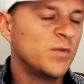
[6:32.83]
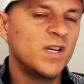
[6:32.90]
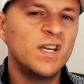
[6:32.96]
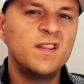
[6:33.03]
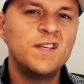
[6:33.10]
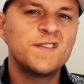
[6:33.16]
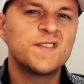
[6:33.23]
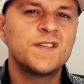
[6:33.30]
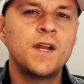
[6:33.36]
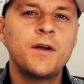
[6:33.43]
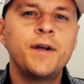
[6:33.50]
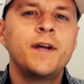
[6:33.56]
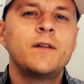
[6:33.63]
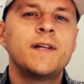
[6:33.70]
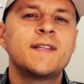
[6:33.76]
In this
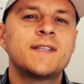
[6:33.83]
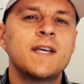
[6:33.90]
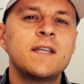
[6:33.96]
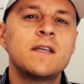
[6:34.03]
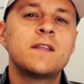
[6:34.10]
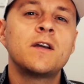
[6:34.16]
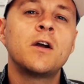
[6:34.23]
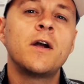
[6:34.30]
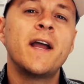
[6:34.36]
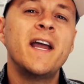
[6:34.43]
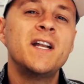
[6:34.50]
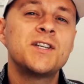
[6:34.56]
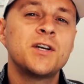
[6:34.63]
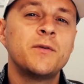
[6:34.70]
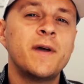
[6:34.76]
scenario, let's say that there are
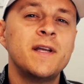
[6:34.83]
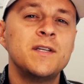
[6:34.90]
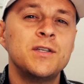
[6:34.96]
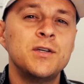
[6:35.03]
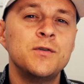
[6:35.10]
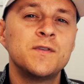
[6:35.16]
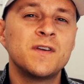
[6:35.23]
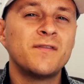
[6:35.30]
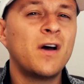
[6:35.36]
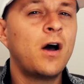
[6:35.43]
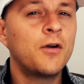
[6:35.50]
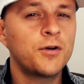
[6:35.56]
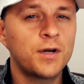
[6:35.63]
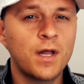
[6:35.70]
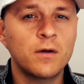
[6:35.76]
HOA dues of
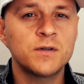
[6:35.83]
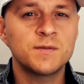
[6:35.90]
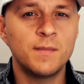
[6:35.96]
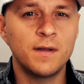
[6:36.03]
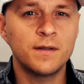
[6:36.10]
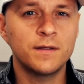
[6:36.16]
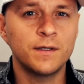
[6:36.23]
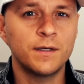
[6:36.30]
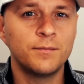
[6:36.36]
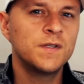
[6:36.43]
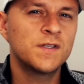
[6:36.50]
$100 monthly.